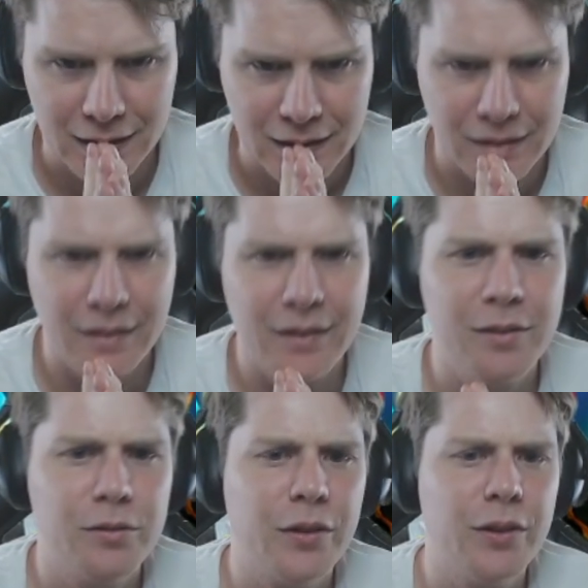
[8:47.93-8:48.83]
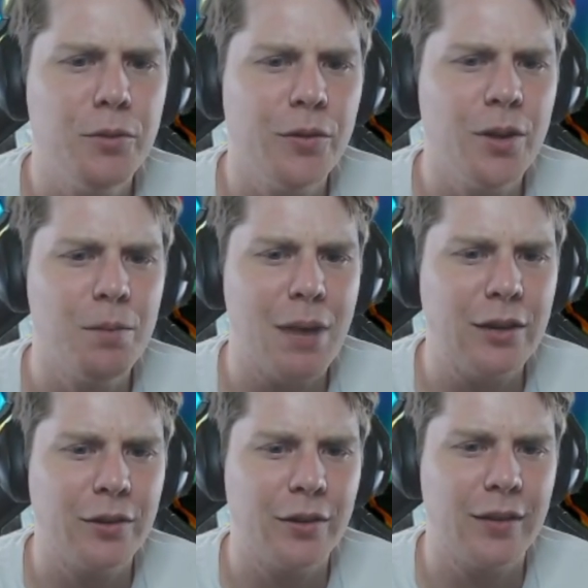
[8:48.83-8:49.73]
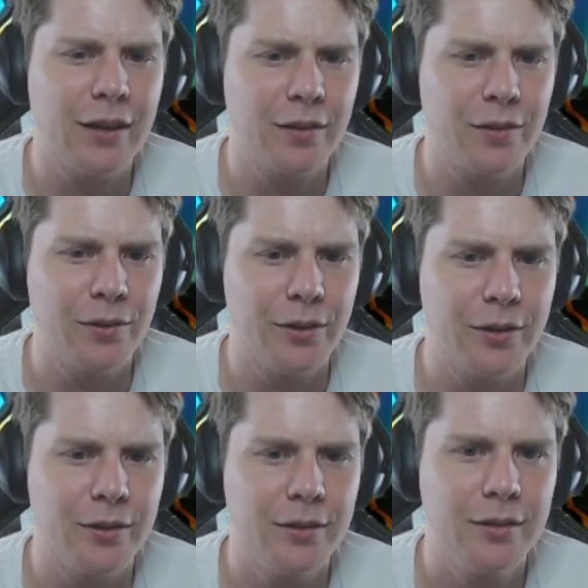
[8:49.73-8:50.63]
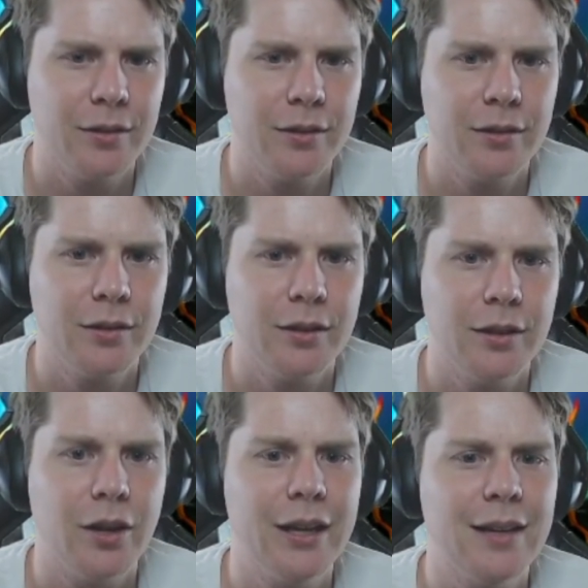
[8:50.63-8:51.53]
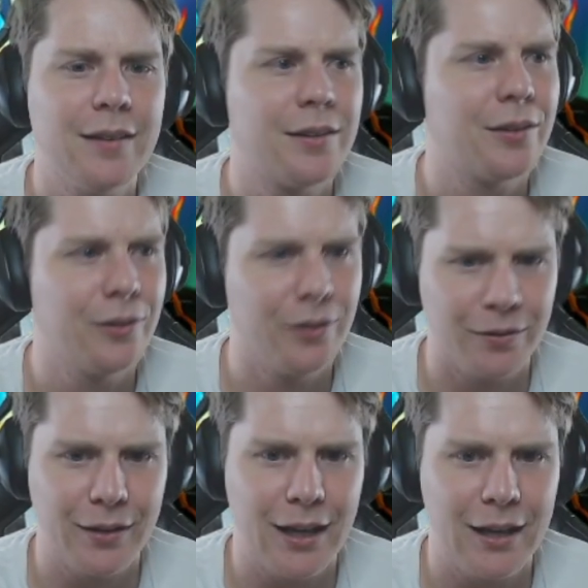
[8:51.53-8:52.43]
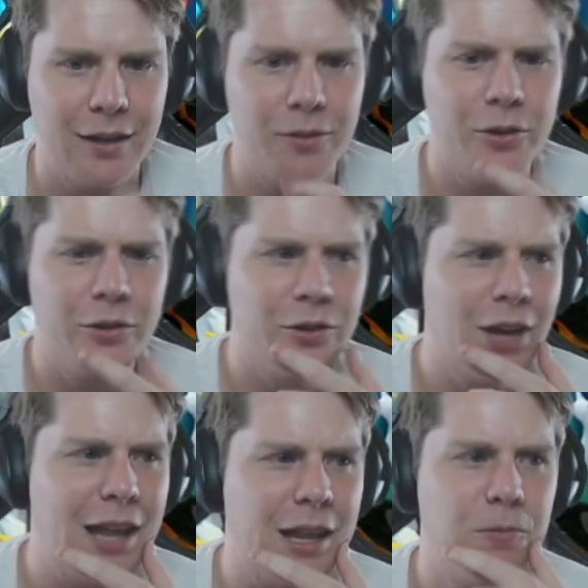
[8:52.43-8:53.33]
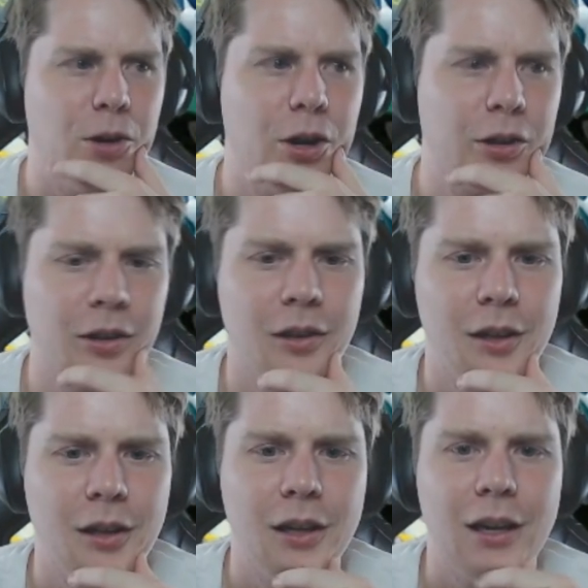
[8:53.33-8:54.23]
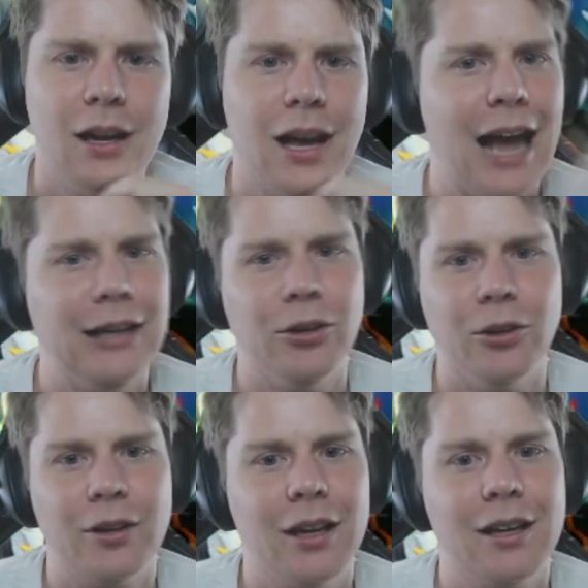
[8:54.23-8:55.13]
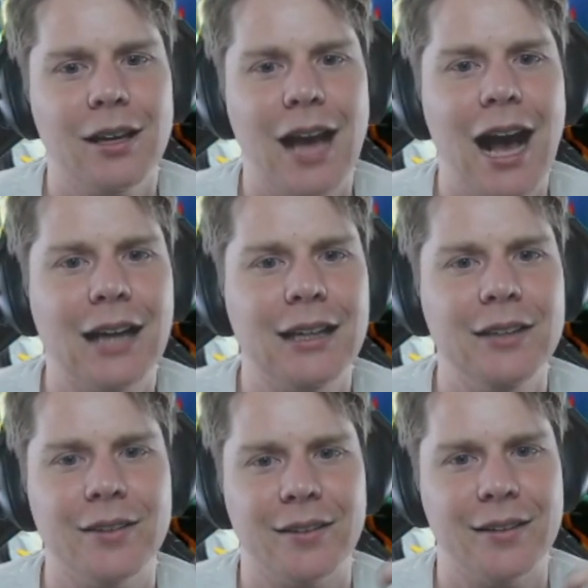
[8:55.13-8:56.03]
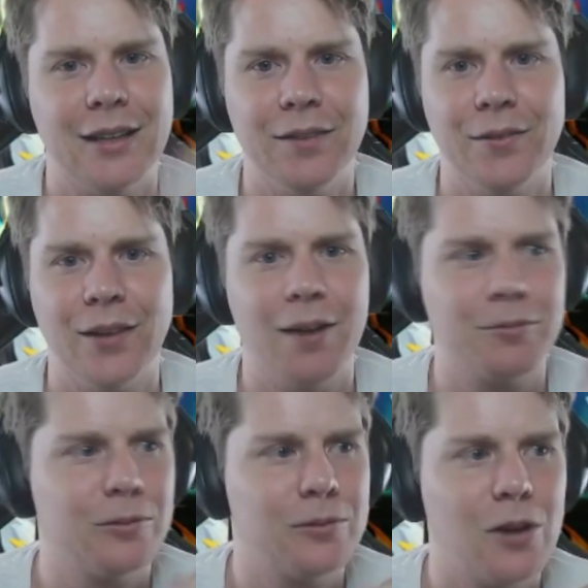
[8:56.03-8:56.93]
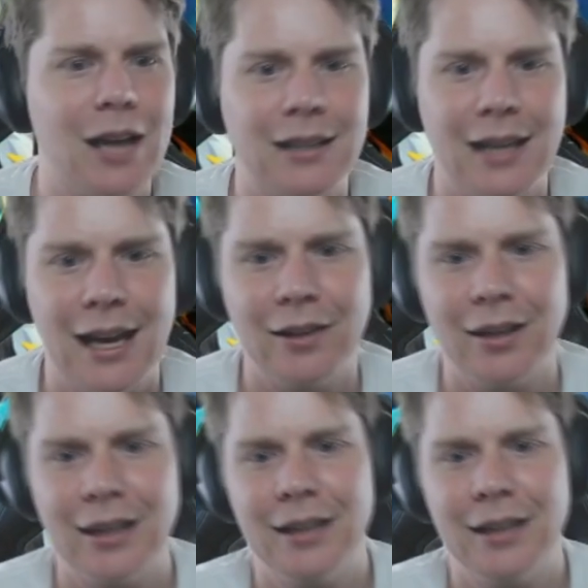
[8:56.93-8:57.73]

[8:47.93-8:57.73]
Does he move to the bench or does he get excluded? No, he gets excluded for that. I wasn't sure how that worked. And look, Kaki just gives up right there. Like